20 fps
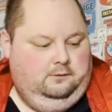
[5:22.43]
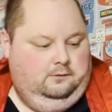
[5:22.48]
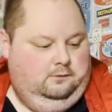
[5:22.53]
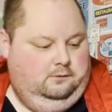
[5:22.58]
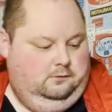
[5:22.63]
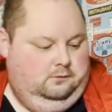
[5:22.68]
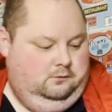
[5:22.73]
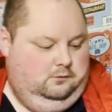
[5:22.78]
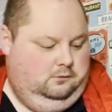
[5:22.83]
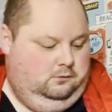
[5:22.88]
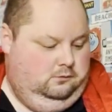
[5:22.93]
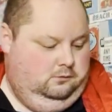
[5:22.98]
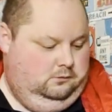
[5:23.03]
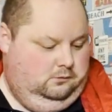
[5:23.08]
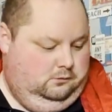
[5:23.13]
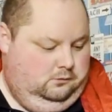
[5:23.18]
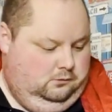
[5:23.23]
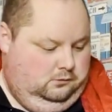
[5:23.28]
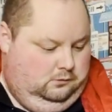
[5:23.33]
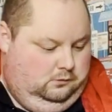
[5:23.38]

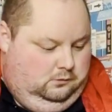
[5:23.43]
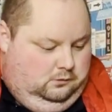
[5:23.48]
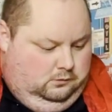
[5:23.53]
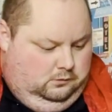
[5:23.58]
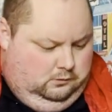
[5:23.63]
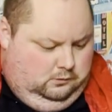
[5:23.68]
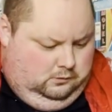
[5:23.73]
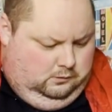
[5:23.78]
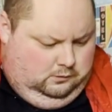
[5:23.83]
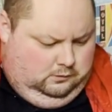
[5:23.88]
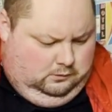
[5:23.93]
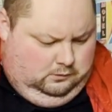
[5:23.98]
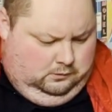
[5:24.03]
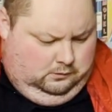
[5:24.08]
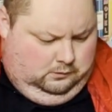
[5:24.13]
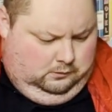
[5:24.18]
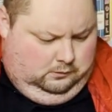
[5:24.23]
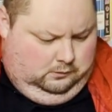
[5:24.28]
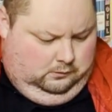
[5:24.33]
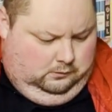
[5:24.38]

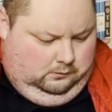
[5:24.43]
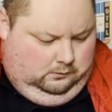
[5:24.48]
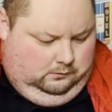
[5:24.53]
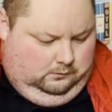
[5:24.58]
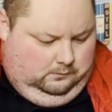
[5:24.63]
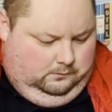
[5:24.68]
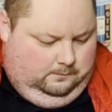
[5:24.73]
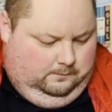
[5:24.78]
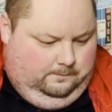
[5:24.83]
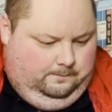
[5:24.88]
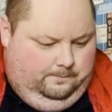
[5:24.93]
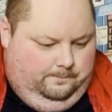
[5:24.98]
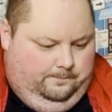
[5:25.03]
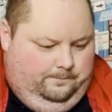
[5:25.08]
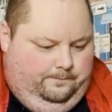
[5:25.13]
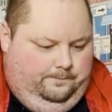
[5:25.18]
(no one is talking)